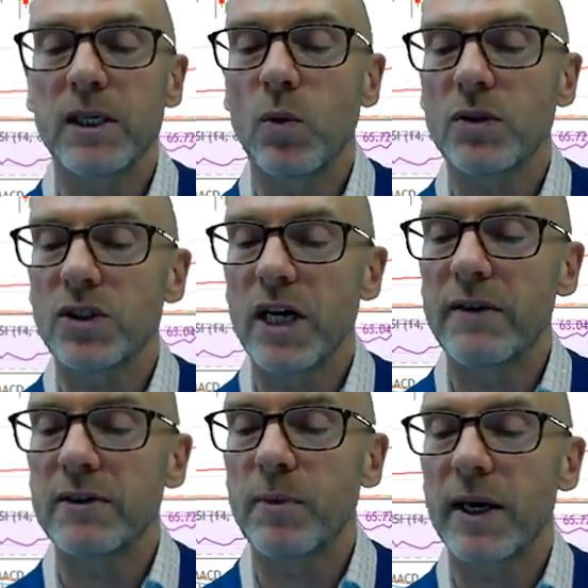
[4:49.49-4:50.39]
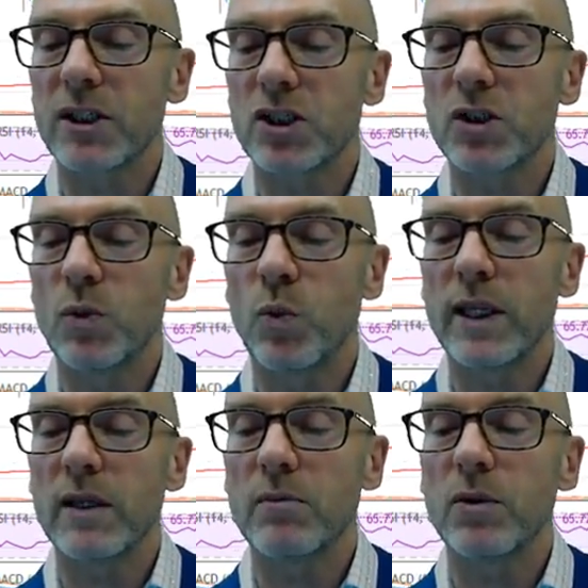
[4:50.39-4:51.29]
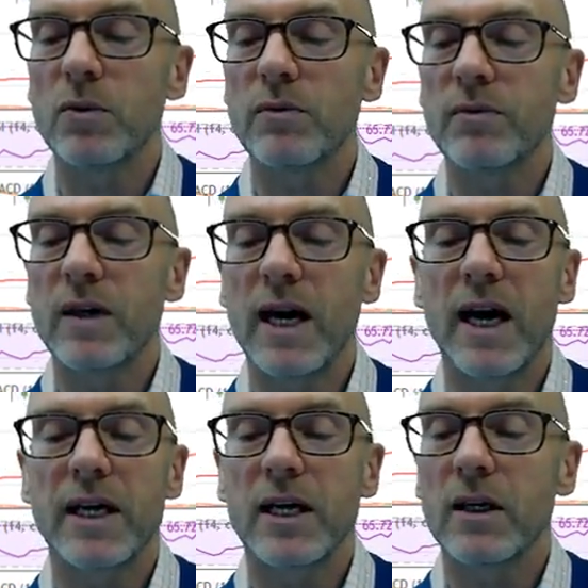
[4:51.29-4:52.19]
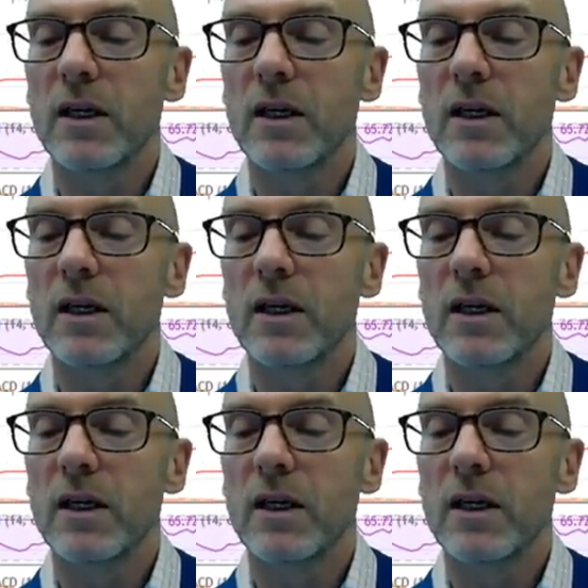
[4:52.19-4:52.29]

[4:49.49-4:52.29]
One Savings Bank, will move higher.